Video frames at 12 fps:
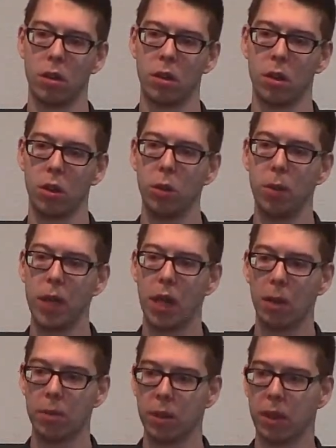who
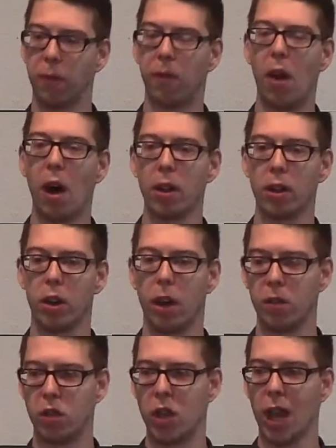becomes the father
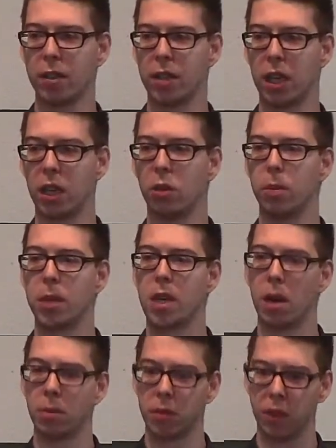of Jesse, who
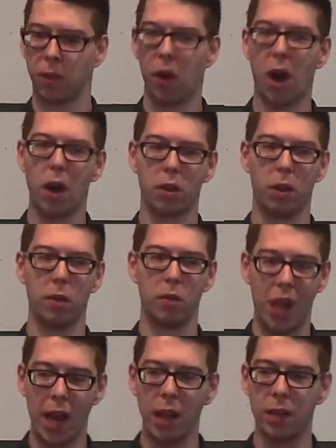becomes the father of
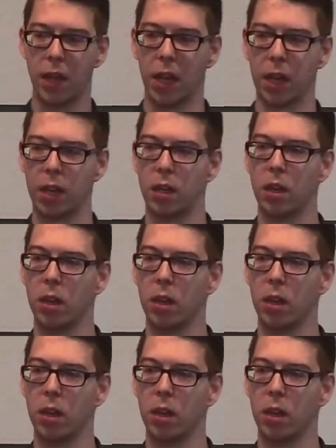David,